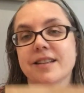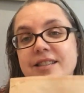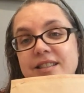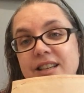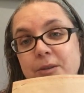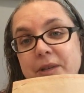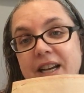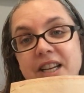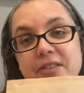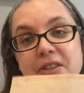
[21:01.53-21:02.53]
This is going to be
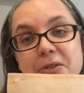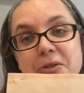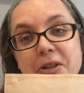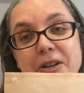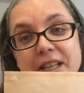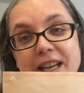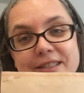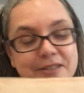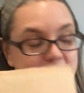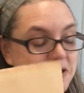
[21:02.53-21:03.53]
kind of a new start
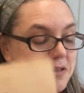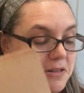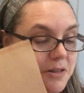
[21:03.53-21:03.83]
again because